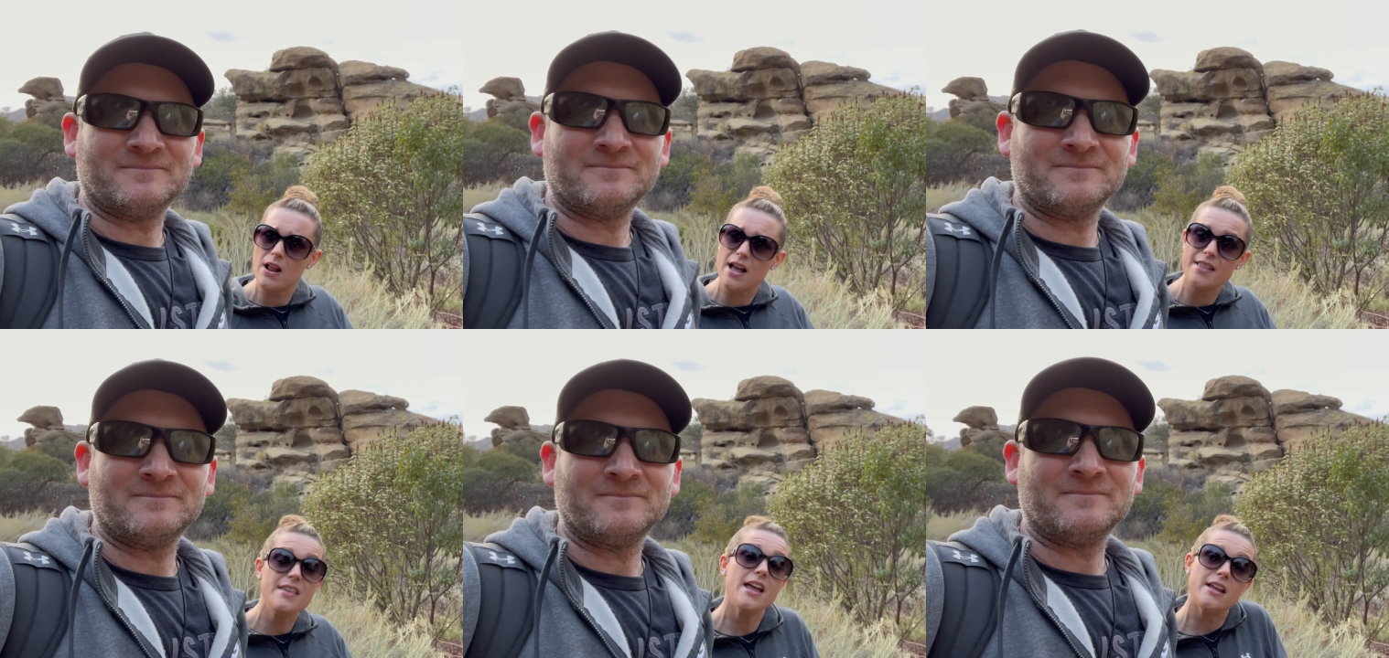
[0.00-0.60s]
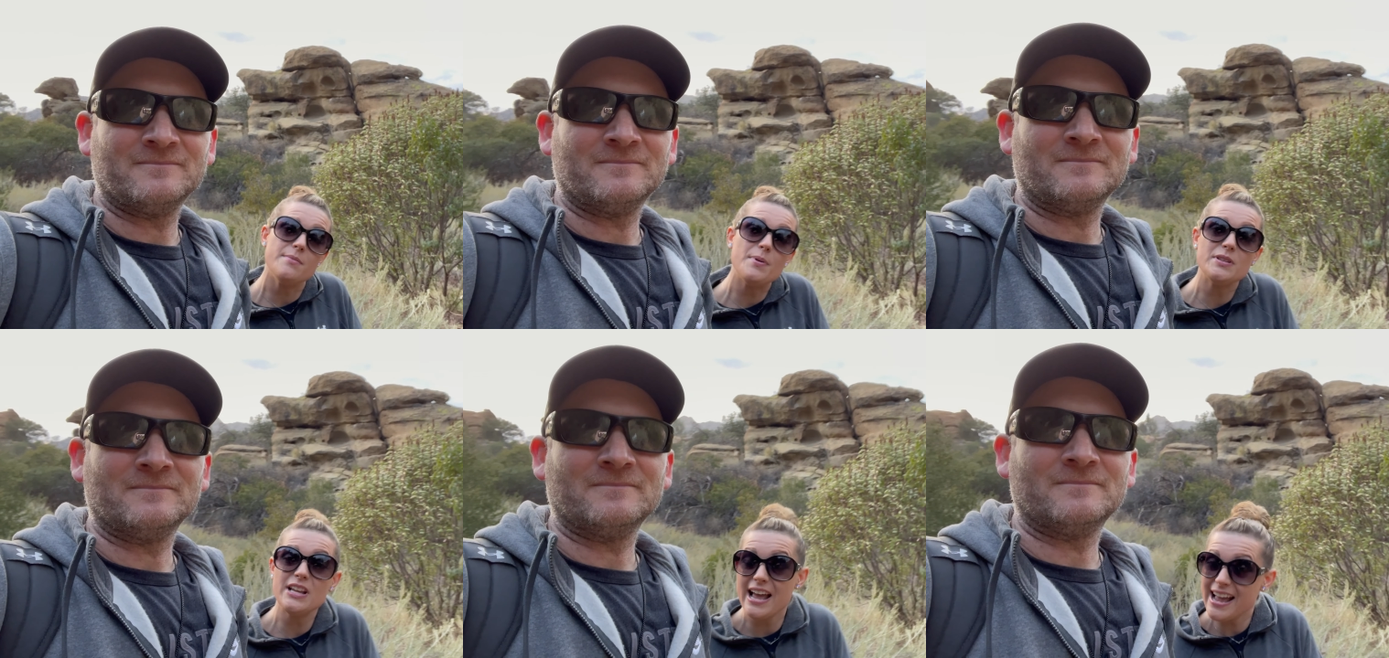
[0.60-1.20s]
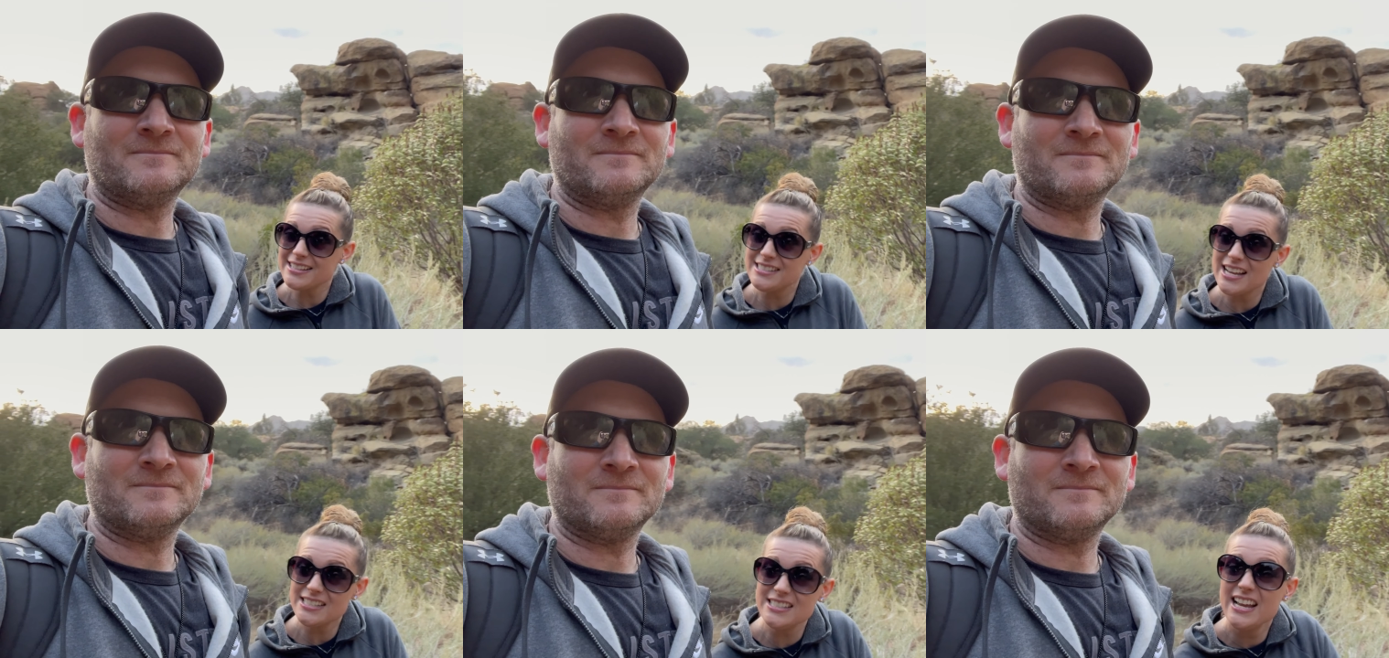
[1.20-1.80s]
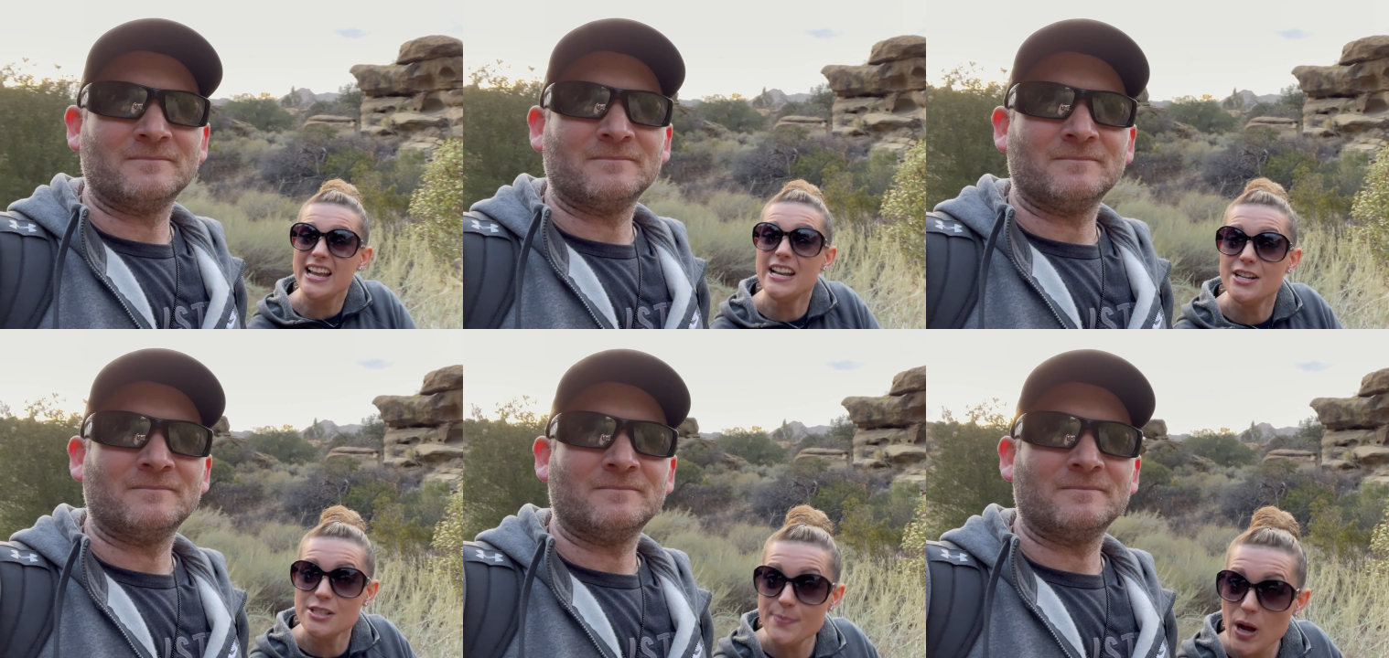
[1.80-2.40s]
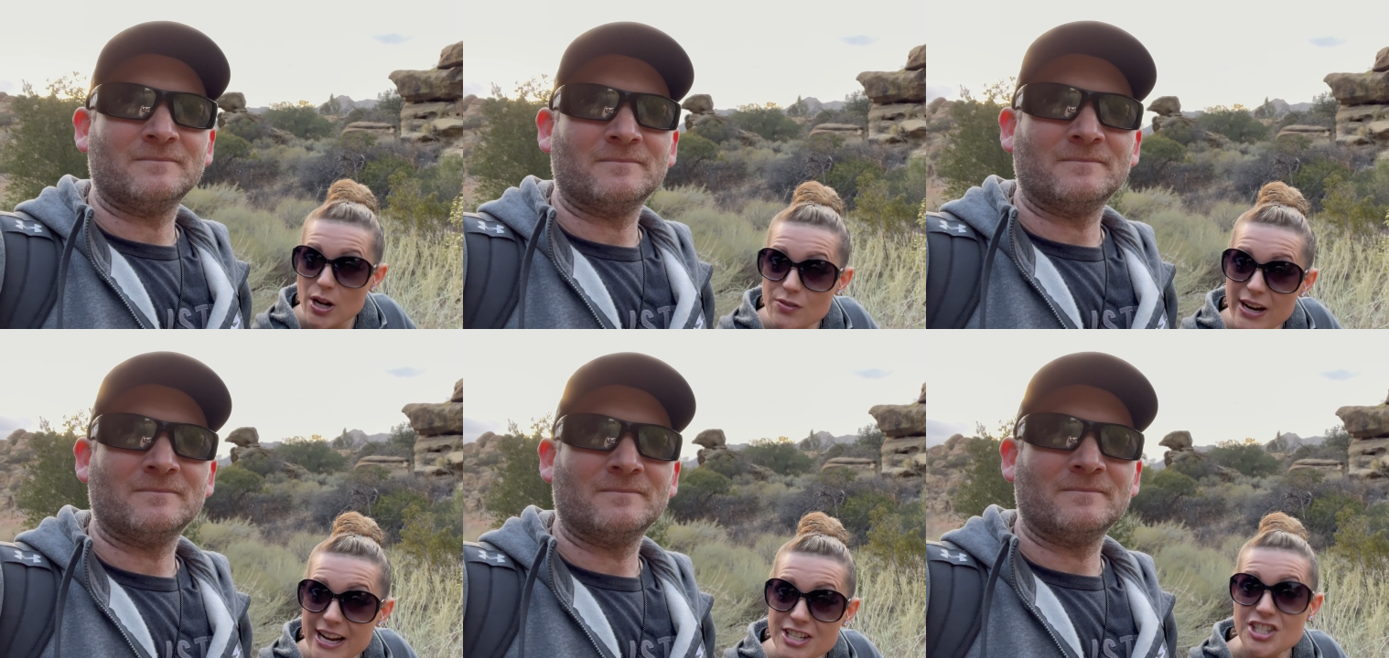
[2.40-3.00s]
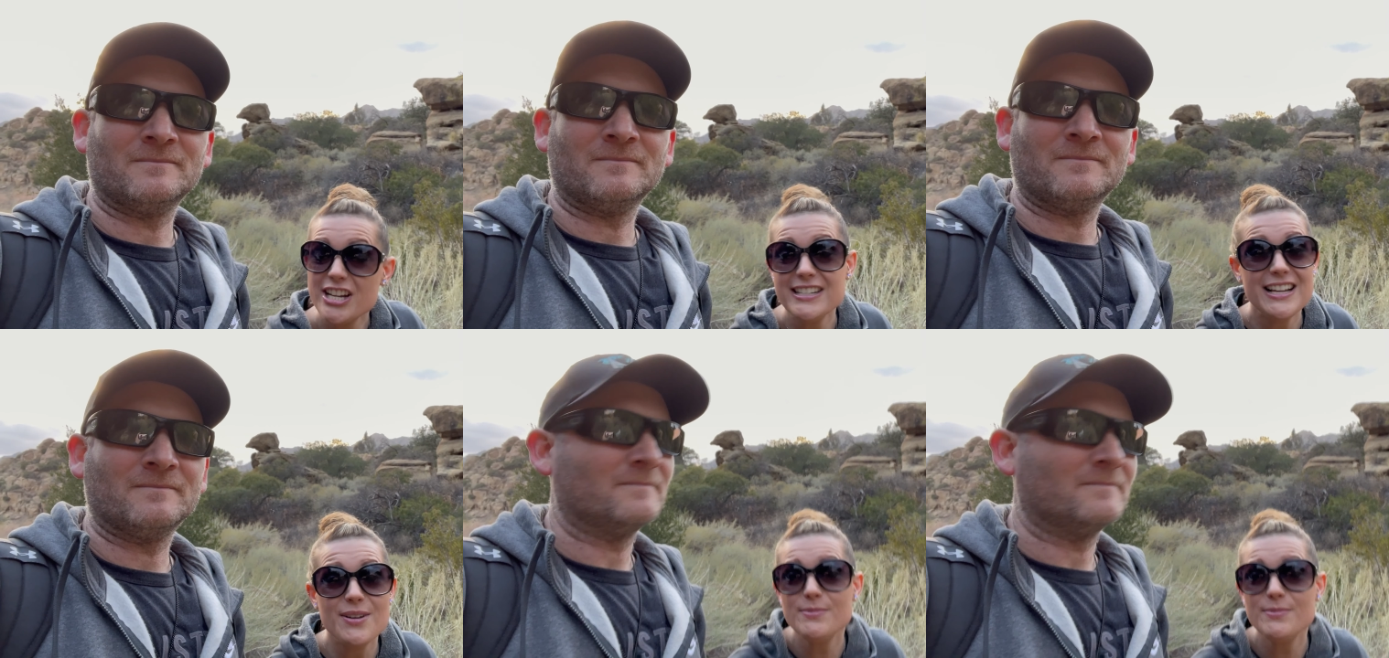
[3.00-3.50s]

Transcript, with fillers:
Speaker 1: on. They had to put the access in the Spahn Ranch and tell them